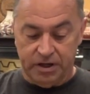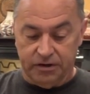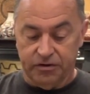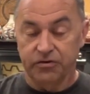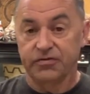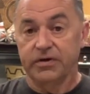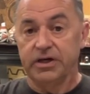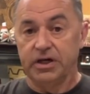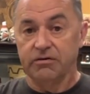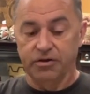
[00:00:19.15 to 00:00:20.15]
These three
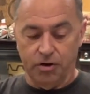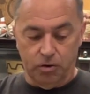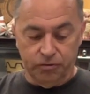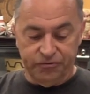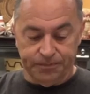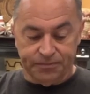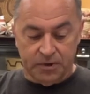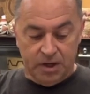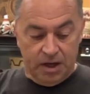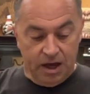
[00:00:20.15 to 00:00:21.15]
here are those,
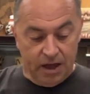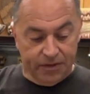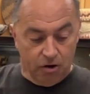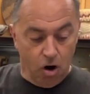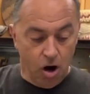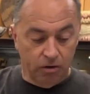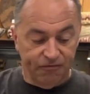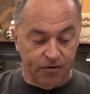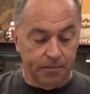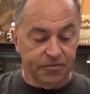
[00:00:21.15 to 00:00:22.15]
and they're all
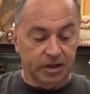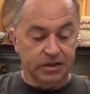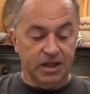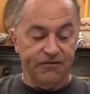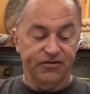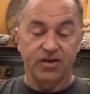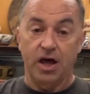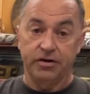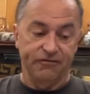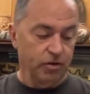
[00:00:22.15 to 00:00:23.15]
from the left
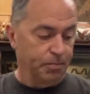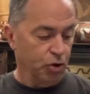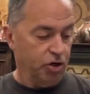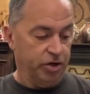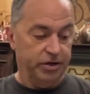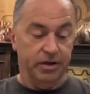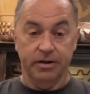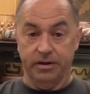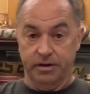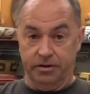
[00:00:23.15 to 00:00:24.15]
side of the bird
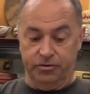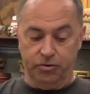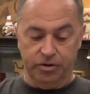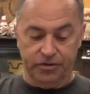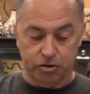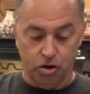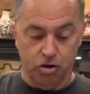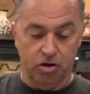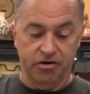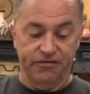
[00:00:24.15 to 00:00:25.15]
due to the
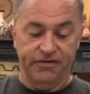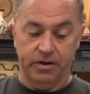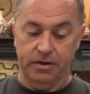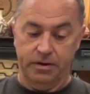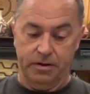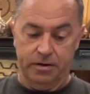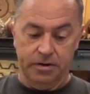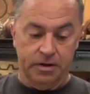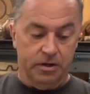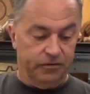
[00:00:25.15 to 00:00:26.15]
curve.
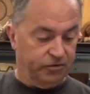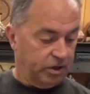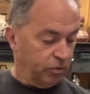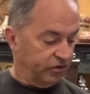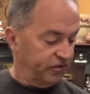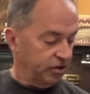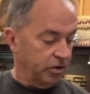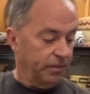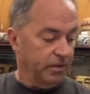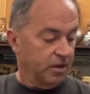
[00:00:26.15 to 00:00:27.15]
So they would sit
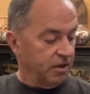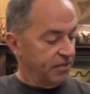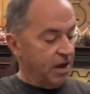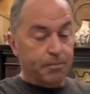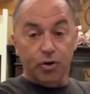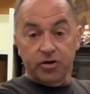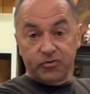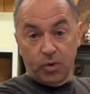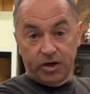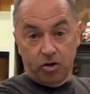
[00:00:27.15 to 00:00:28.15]
on that bird's
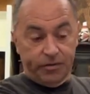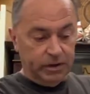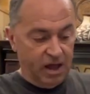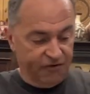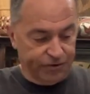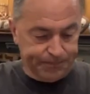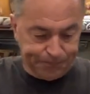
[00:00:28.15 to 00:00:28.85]
wing on the left.